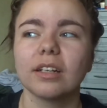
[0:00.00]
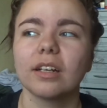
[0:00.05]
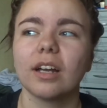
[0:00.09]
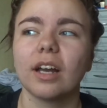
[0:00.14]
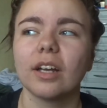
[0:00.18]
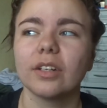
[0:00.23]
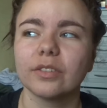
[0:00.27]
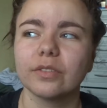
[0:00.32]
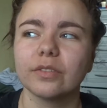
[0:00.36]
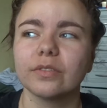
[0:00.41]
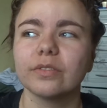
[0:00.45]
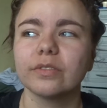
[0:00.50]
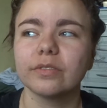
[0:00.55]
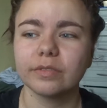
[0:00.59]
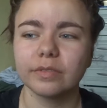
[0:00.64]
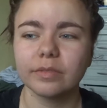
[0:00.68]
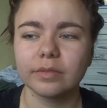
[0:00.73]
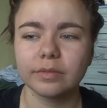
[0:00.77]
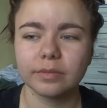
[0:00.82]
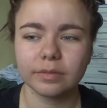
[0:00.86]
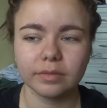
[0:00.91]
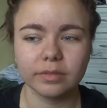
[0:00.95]
Kind of
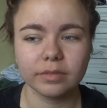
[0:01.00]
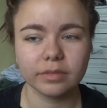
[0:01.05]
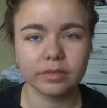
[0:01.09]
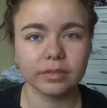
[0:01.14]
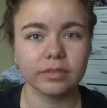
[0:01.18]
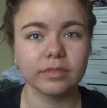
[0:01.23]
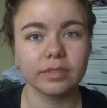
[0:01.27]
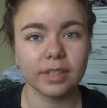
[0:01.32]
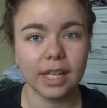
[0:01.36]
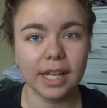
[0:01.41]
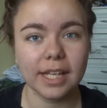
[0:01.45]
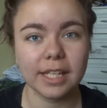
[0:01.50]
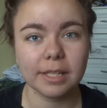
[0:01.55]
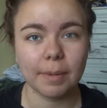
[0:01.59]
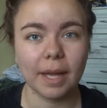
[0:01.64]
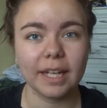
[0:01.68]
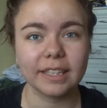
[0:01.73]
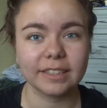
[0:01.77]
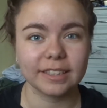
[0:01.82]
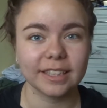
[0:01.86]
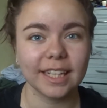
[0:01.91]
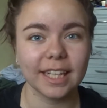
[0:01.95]

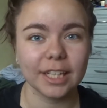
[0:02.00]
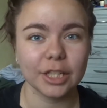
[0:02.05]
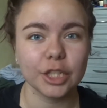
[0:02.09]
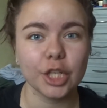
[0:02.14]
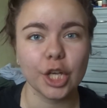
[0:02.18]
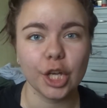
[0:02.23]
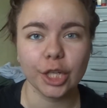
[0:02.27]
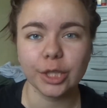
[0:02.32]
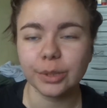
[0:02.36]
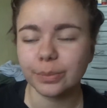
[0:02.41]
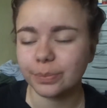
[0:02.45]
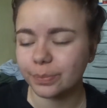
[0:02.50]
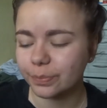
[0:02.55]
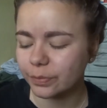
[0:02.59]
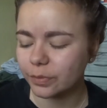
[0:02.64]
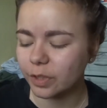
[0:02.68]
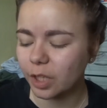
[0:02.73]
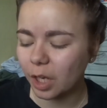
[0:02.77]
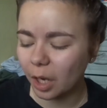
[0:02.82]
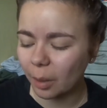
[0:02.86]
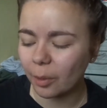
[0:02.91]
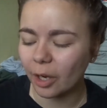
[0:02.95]
expecting it to.
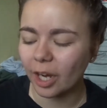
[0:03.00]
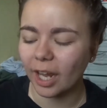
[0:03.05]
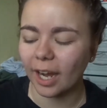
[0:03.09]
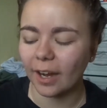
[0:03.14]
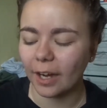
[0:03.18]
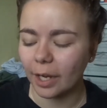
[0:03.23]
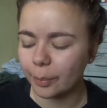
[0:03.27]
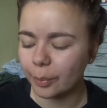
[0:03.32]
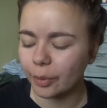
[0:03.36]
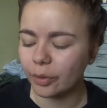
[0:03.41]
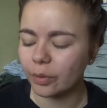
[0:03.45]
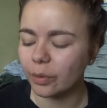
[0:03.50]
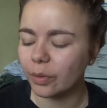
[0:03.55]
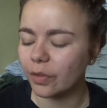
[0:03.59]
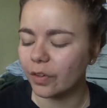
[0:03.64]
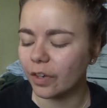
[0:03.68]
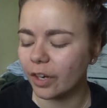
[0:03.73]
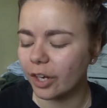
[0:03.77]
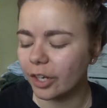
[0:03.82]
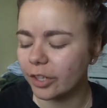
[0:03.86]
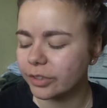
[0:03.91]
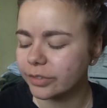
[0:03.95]
Come on, Harry, pull
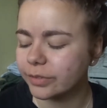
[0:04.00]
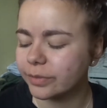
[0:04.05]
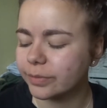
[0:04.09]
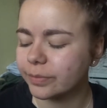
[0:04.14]
through.